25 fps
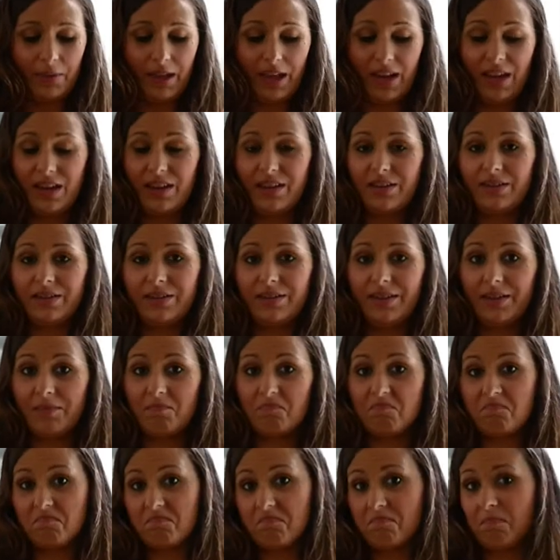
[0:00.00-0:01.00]
he
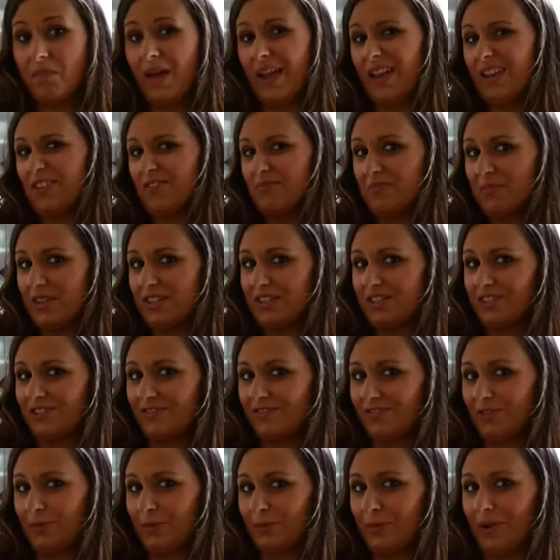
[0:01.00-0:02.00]
may have missed a
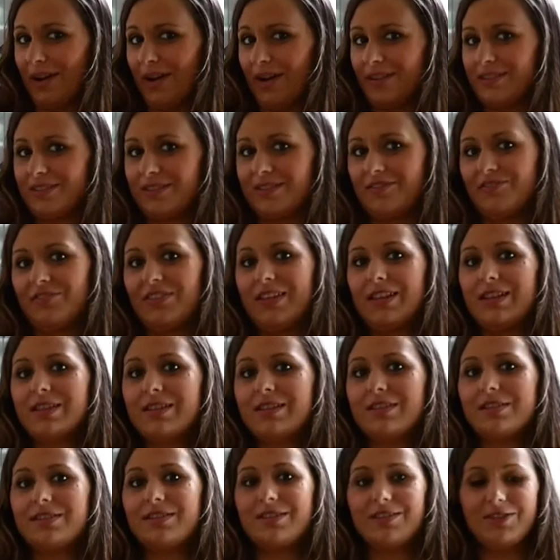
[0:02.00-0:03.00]
few parts of
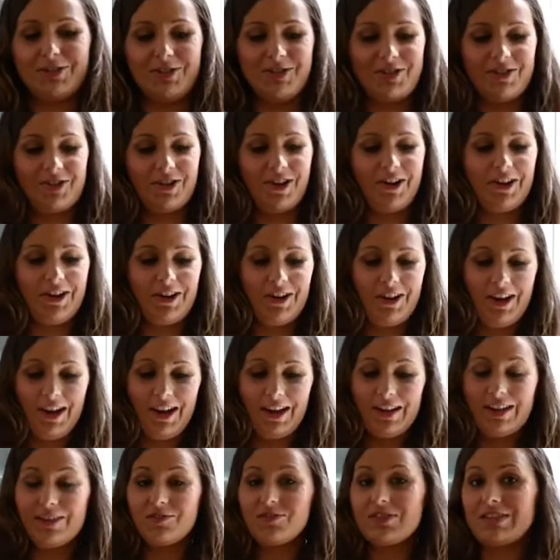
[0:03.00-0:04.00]
this, so
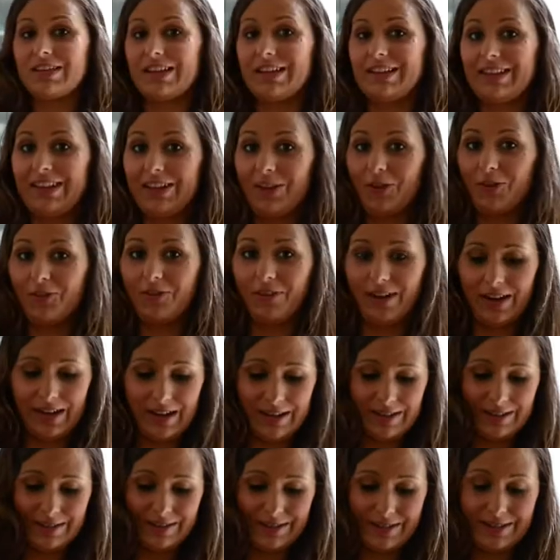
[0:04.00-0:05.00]
you've seen the
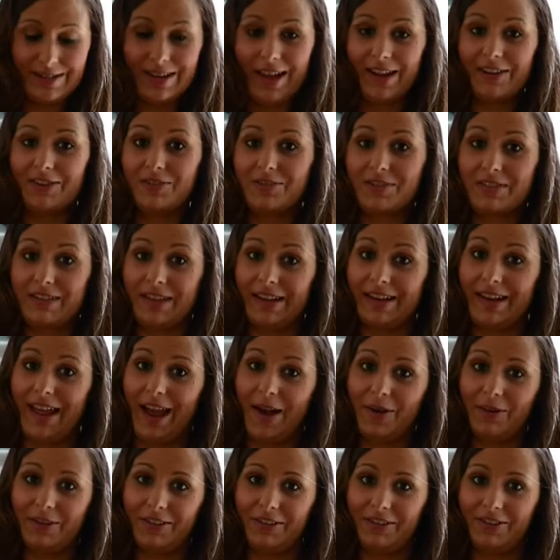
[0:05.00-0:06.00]
ingredients, now you've seen
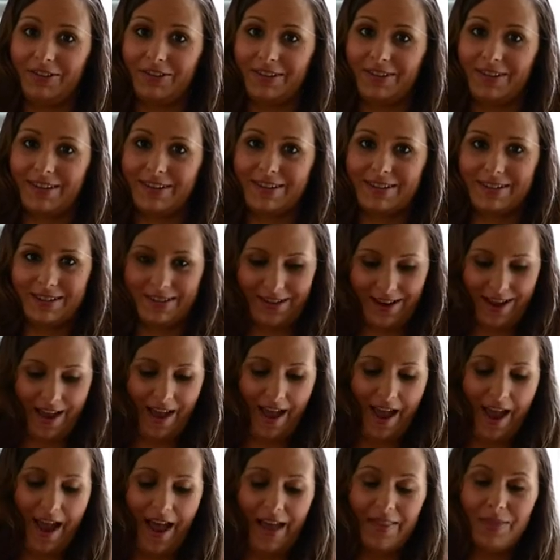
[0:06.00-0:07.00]
how it looks,
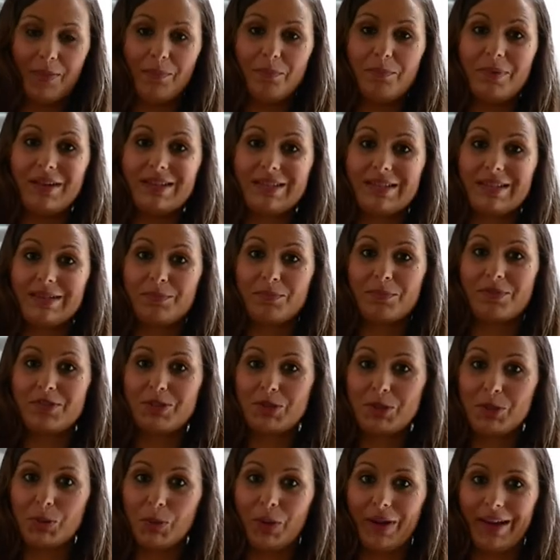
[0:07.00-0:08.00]
and the bits in
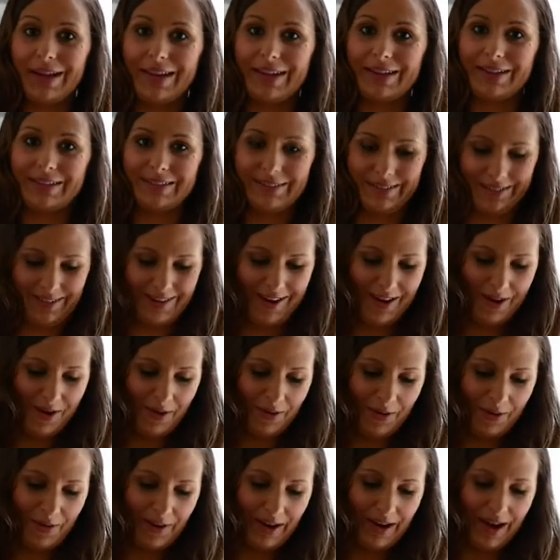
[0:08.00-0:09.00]
between
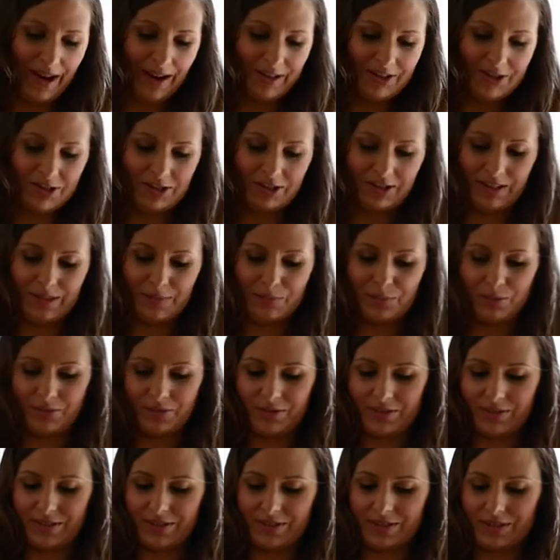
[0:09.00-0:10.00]
we actually
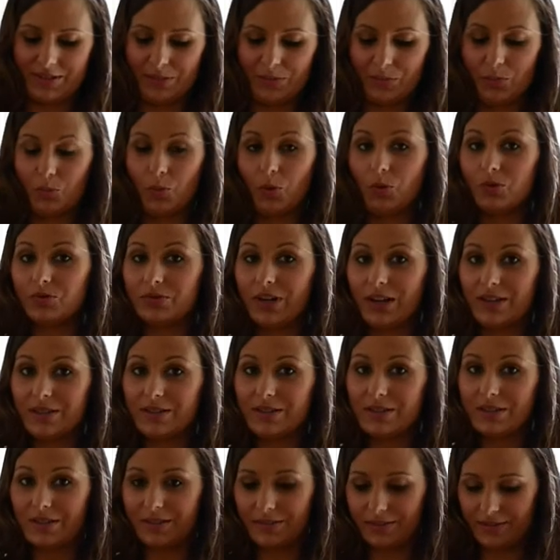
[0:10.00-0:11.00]
put some
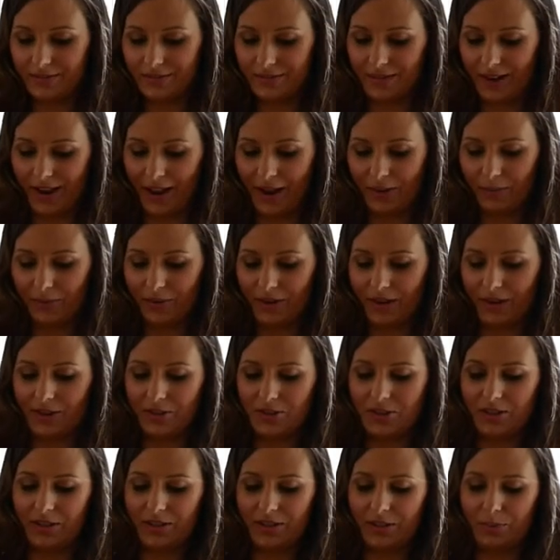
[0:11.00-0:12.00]
walnuts in and we
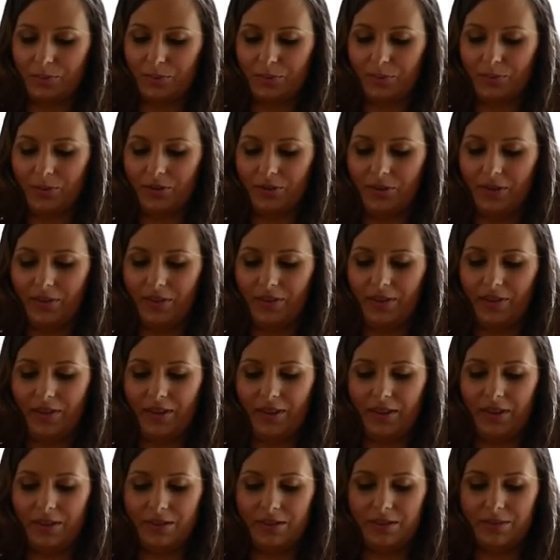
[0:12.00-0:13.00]
actually put
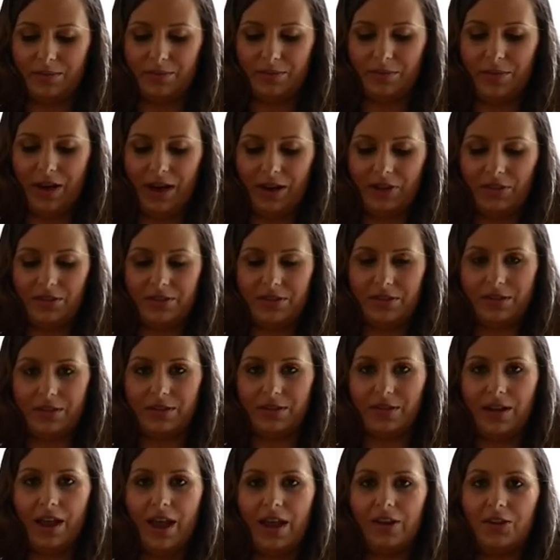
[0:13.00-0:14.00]
the tomatoes
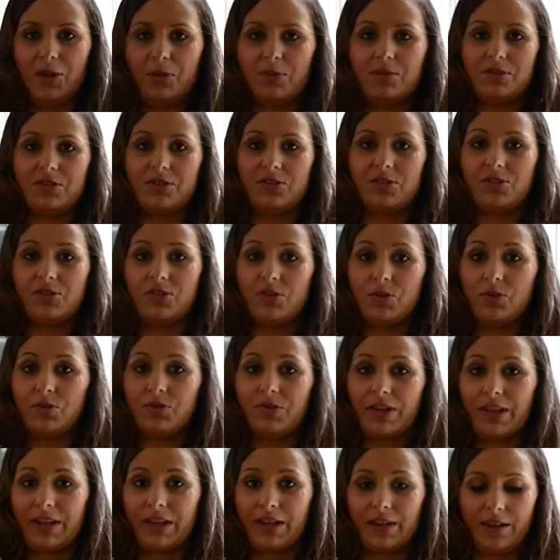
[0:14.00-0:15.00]
in. And I was just
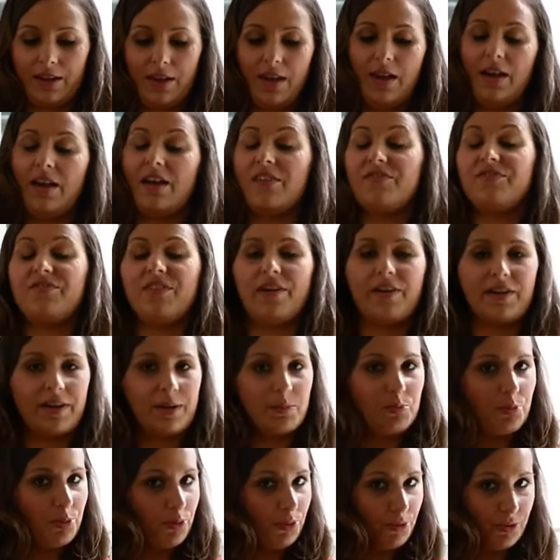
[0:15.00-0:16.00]
talking very
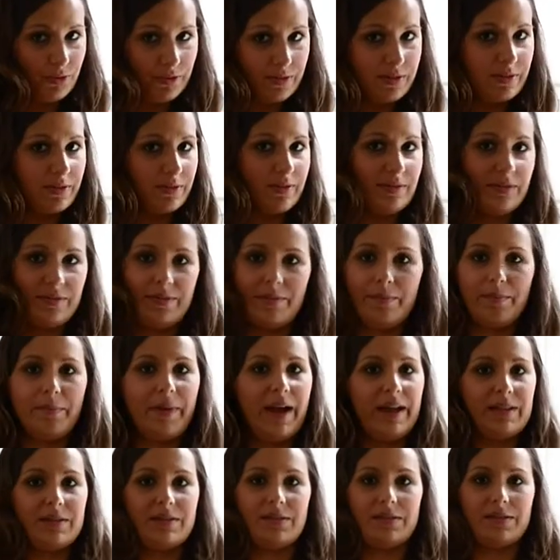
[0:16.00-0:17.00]
important
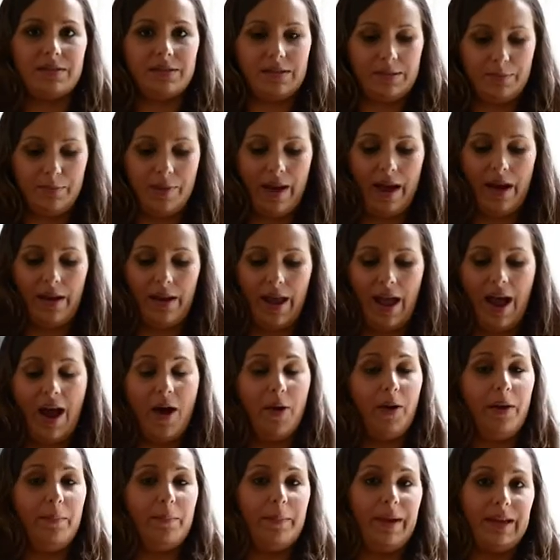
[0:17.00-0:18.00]
matters about how
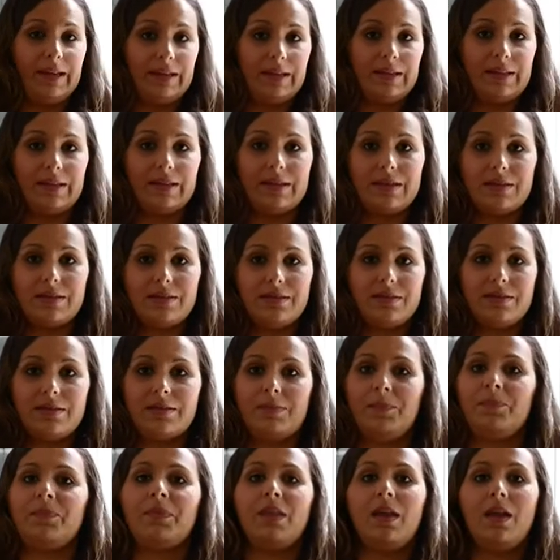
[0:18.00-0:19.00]
I make
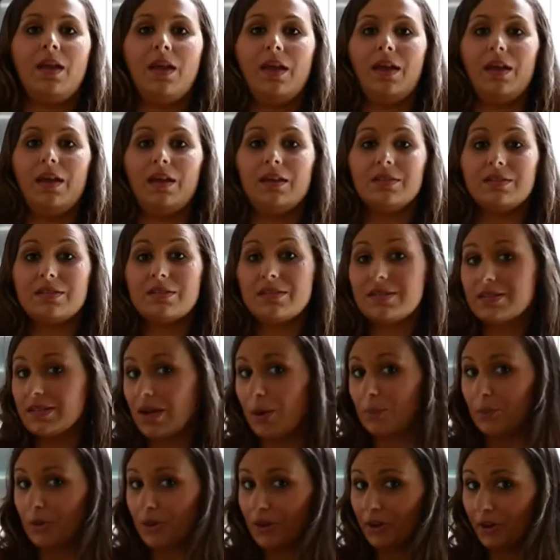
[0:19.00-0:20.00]
this in
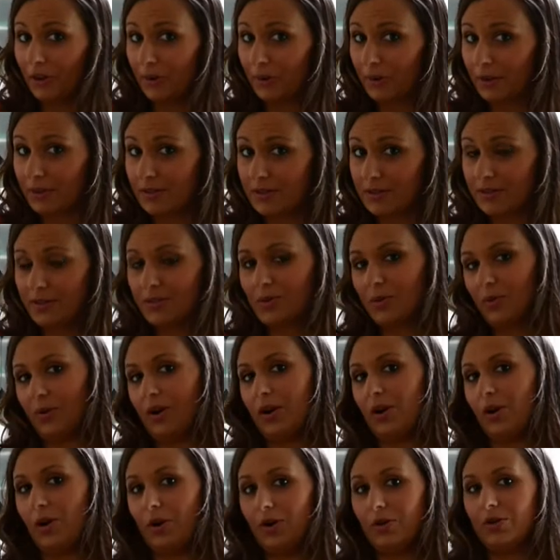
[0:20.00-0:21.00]
summer because it's
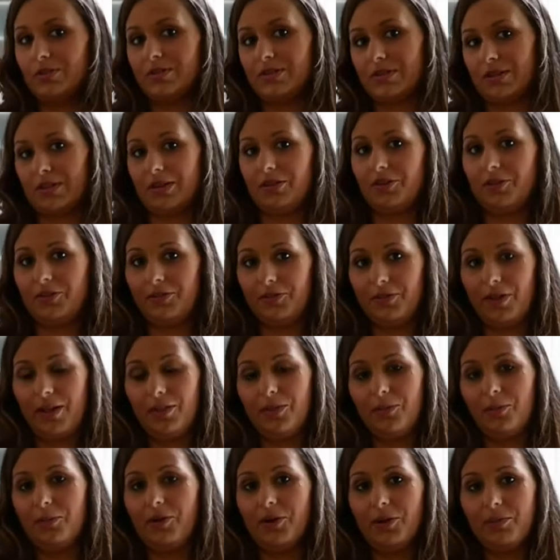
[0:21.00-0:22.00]
quite hot here at
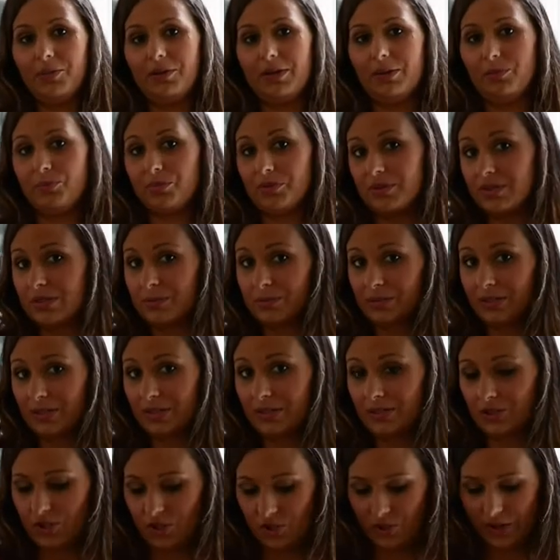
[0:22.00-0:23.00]
the moment in Brisbane,
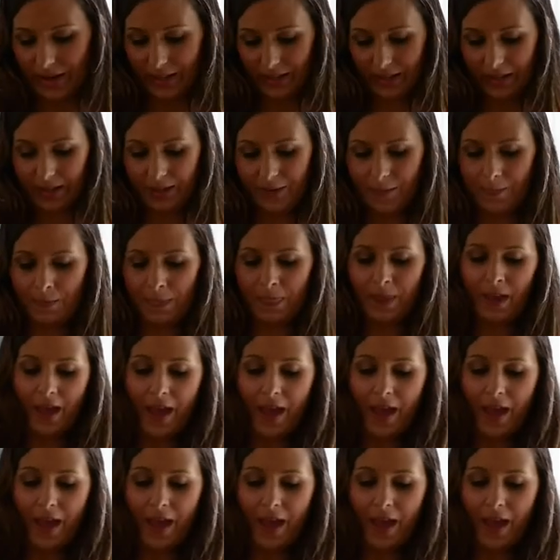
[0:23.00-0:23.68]
Australia.